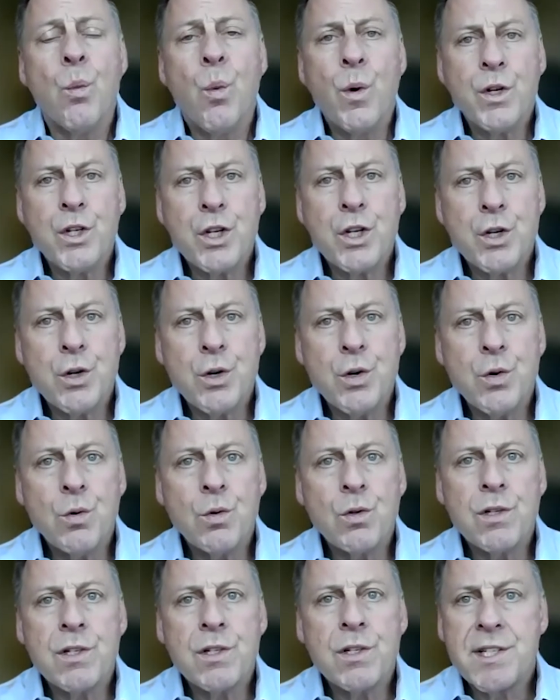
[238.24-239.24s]
Would
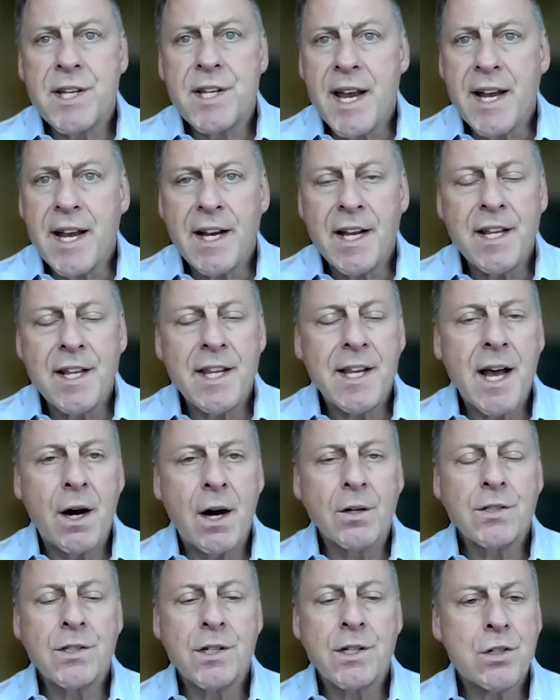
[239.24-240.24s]
you say anything
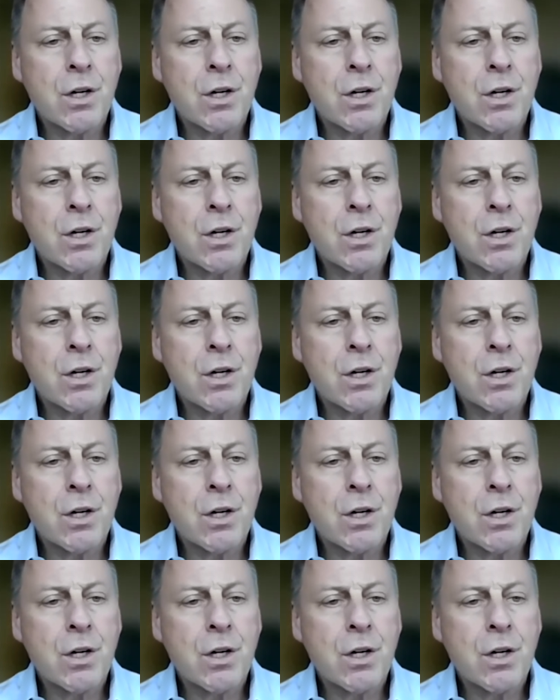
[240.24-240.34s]
else in